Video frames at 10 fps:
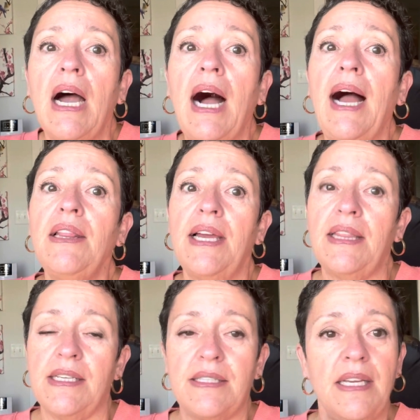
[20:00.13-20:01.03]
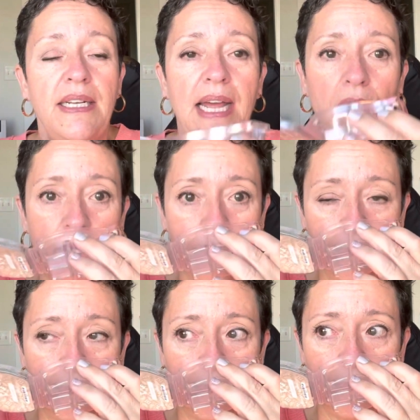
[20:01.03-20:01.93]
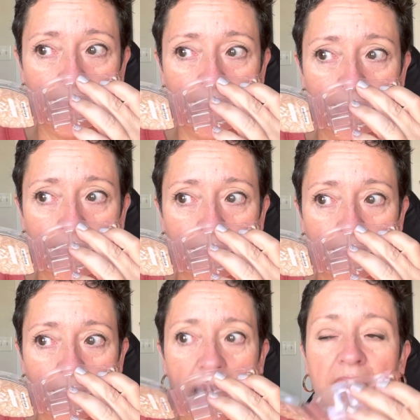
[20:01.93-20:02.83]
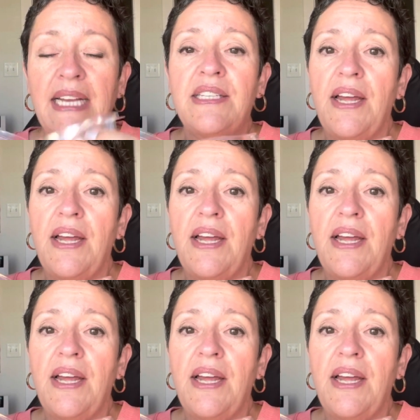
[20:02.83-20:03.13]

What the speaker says: I like this. Now, it's